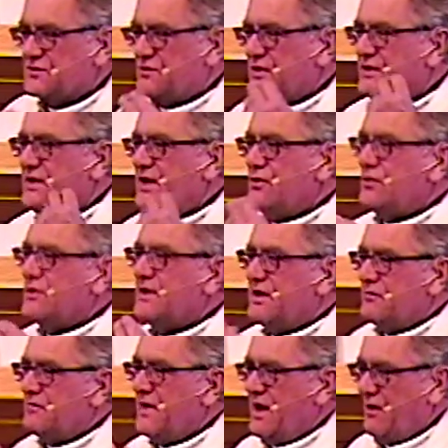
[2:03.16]
the day you get
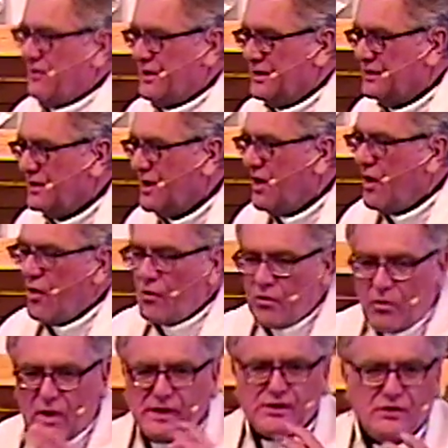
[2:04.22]
married.
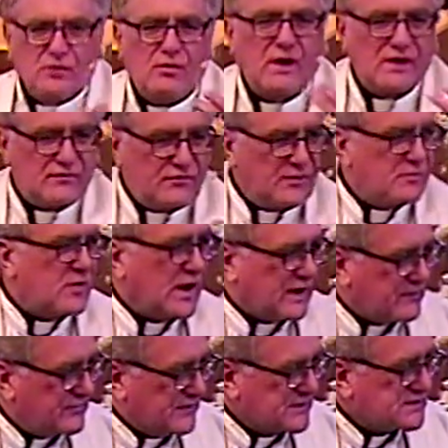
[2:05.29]
What do you want for
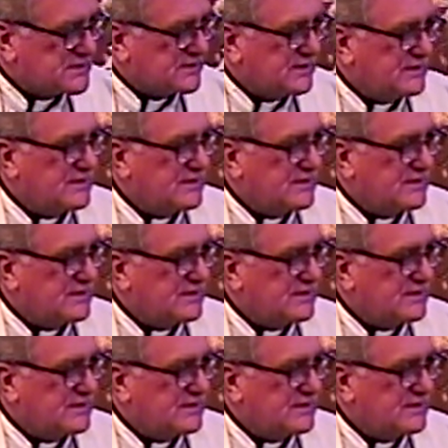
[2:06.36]
breakfast?"